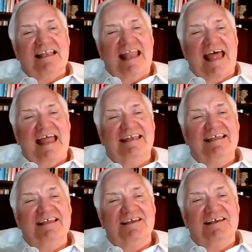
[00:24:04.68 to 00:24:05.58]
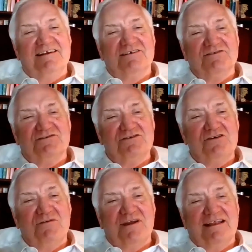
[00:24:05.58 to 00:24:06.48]
the landing gears
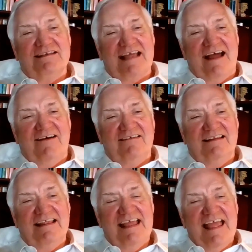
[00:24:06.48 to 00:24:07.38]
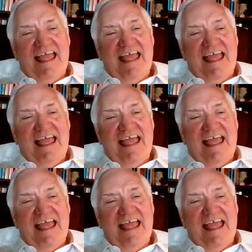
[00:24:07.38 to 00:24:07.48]
going down.